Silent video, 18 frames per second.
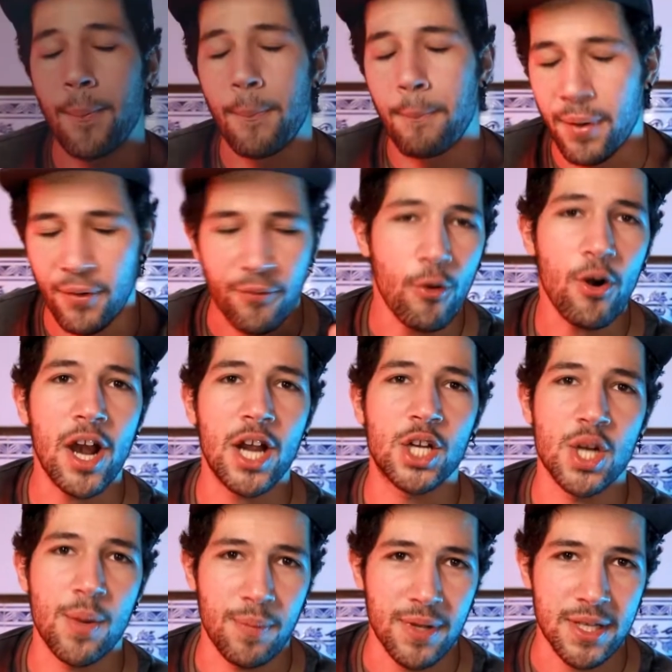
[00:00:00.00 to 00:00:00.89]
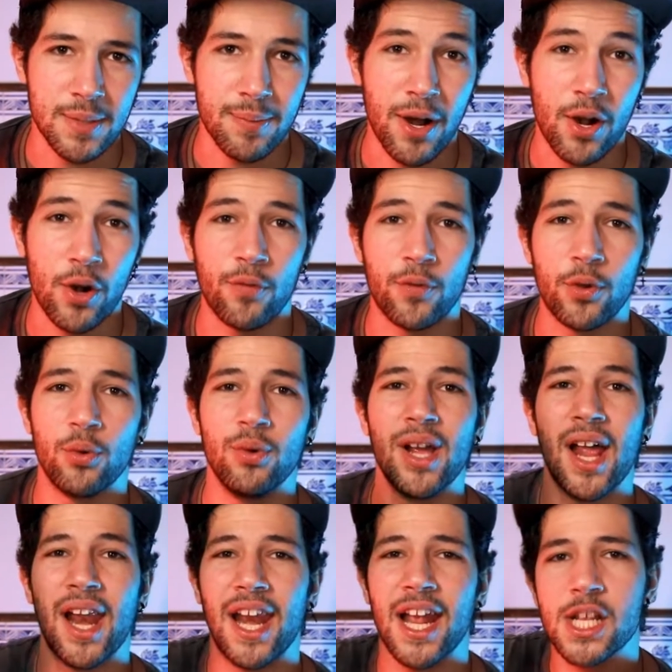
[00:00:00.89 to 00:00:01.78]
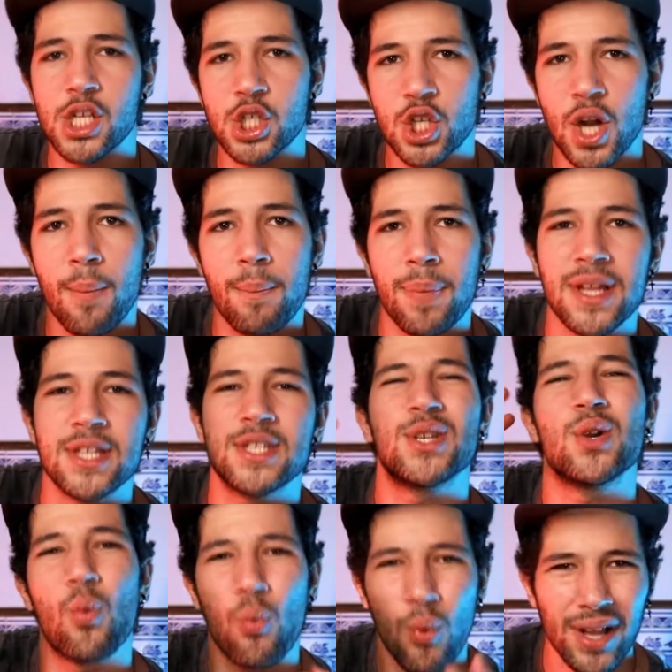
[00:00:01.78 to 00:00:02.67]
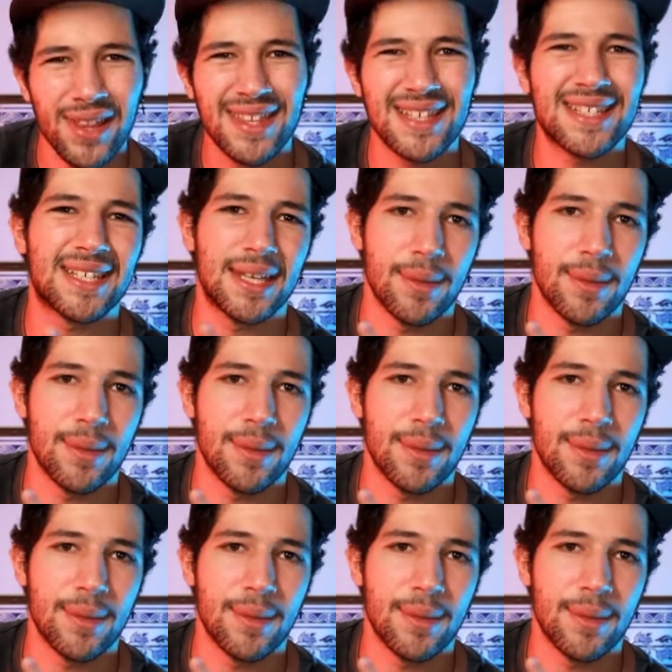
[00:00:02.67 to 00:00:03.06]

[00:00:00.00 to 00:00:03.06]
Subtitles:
Before I jump into my review, let's jump into what this